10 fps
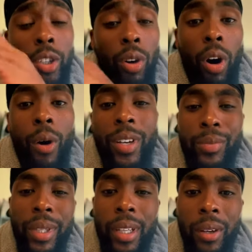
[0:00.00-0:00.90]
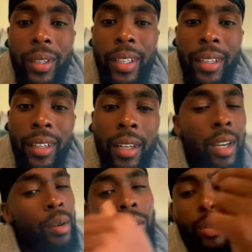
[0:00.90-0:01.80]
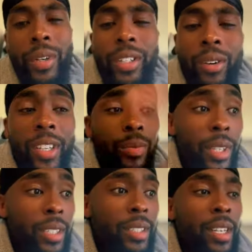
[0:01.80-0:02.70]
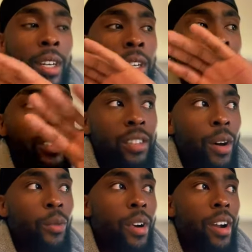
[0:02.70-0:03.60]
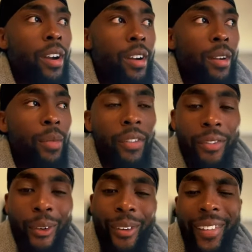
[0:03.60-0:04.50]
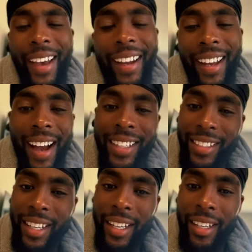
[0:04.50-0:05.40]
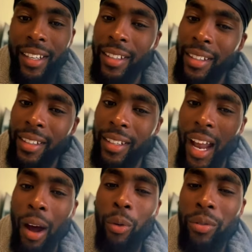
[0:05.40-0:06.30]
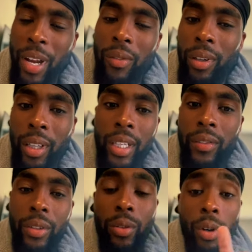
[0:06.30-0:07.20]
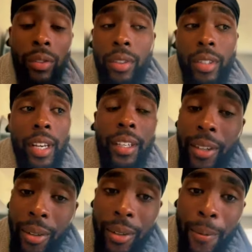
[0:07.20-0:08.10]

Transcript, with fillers: you'll always be lonely, but rejoice because somewhere before that, God said that I will never leave you nor forsake you.